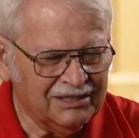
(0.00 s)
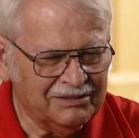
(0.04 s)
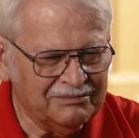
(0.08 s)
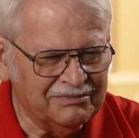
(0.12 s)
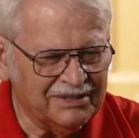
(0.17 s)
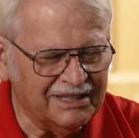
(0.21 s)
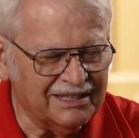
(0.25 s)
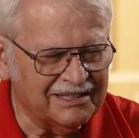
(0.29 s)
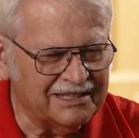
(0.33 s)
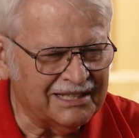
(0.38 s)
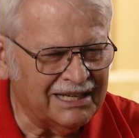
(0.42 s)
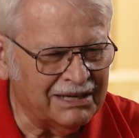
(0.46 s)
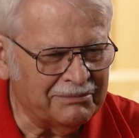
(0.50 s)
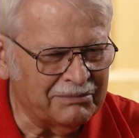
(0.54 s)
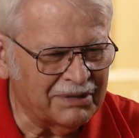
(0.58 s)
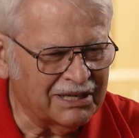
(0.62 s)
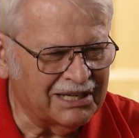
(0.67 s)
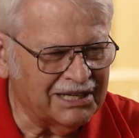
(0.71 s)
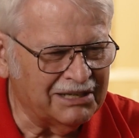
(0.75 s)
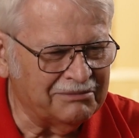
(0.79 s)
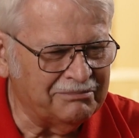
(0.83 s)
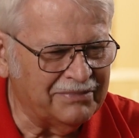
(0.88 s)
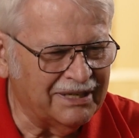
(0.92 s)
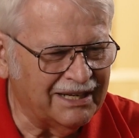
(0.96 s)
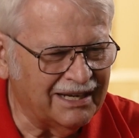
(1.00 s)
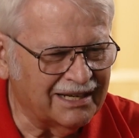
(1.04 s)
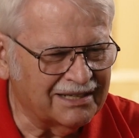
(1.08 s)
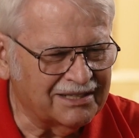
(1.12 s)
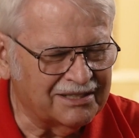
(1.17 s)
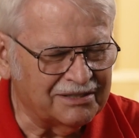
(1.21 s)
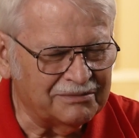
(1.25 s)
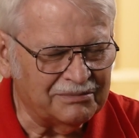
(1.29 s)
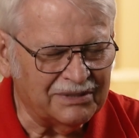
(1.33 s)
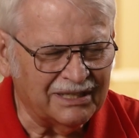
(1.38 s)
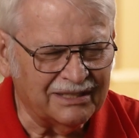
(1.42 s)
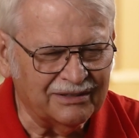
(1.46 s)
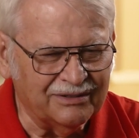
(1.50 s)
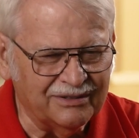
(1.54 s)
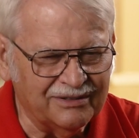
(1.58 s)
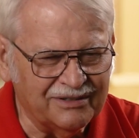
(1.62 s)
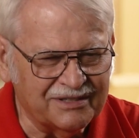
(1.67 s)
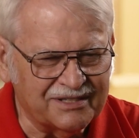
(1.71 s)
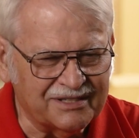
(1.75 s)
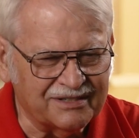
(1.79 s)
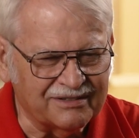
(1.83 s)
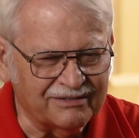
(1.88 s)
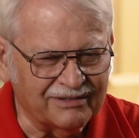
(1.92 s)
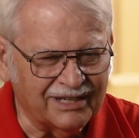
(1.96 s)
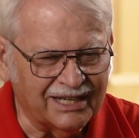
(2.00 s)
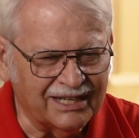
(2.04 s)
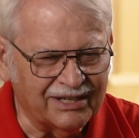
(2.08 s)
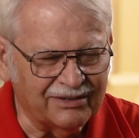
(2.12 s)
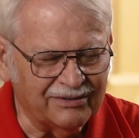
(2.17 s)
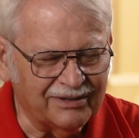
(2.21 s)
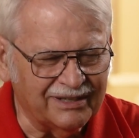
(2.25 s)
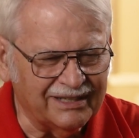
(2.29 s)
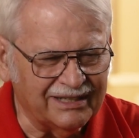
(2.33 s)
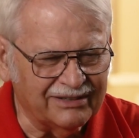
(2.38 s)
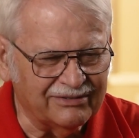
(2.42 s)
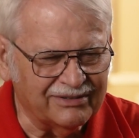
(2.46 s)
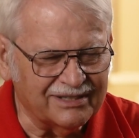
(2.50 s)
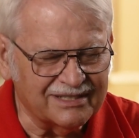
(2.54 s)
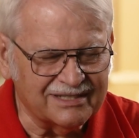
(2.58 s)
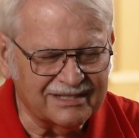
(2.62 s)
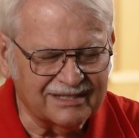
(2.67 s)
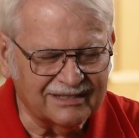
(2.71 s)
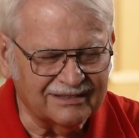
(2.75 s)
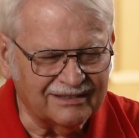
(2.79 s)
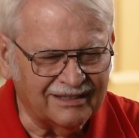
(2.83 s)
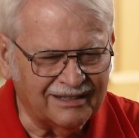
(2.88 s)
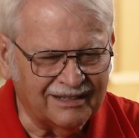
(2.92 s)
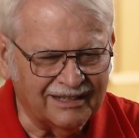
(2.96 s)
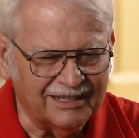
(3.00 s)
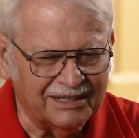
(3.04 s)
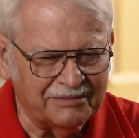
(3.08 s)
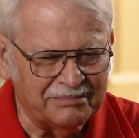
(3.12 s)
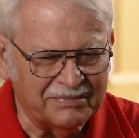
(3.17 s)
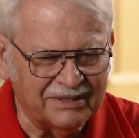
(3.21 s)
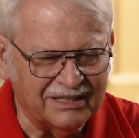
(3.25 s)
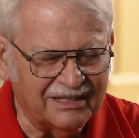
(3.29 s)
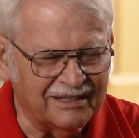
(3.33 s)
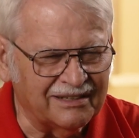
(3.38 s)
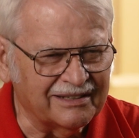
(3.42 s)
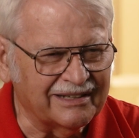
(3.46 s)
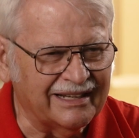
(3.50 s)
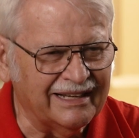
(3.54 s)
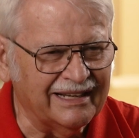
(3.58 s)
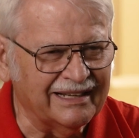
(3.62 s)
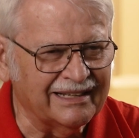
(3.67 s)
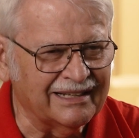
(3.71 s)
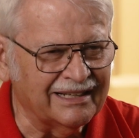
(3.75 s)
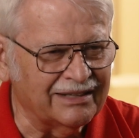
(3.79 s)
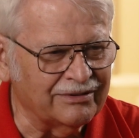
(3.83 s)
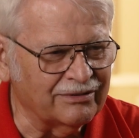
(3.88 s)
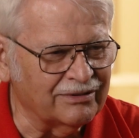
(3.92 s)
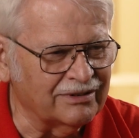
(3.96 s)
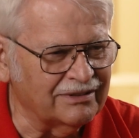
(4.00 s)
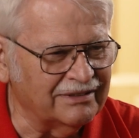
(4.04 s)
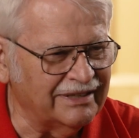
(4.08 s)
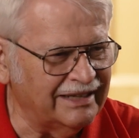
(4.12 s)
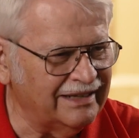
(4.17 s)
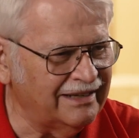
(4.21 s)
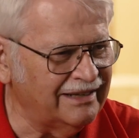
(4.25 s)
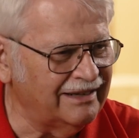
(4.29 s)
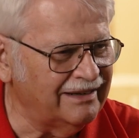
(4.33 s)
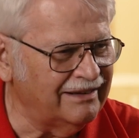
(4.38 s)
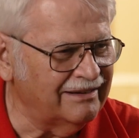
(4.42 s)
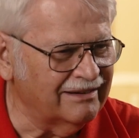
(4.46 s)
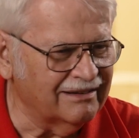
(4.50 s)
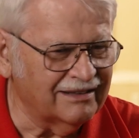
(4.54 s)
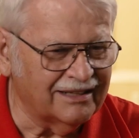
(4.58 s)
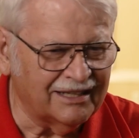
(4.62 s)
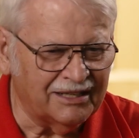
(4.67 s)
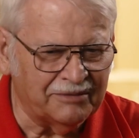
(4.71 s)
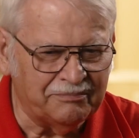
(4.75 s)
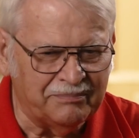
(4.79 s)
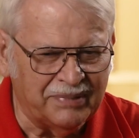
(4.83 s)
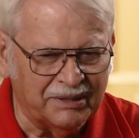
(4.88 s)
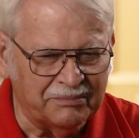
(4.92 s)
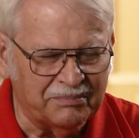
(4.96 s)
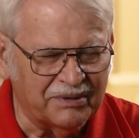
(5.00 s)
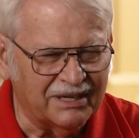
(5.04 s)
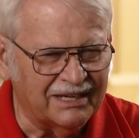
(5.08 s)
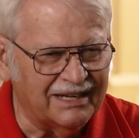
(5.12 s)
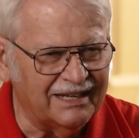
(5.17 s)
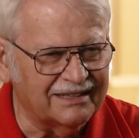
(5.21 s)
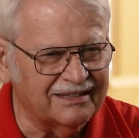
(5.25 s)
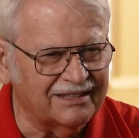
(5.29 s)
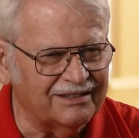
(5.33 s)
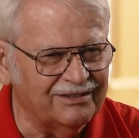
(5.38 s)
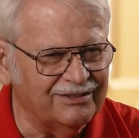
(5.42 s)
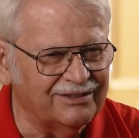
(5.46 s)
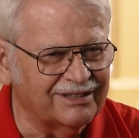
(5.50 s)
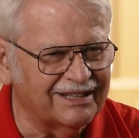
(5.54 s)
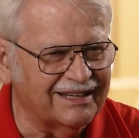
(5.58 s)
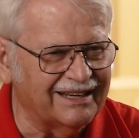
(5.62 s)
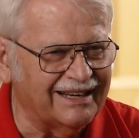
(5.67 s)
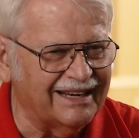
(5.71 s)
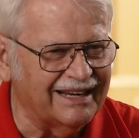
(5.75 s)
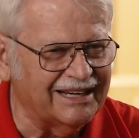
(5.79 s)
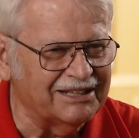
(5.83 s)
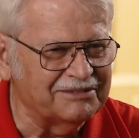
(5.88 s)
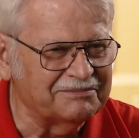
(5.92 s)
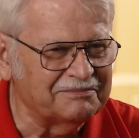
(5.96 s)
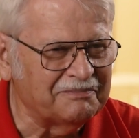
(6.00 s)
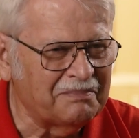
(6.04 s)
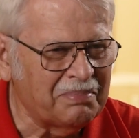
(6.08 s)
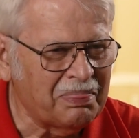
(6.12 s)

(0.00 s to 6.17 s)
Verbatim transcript: by the time I got back to my hooch, right away it was all up and down canine. Well, hey, here that Pepper got the new guy.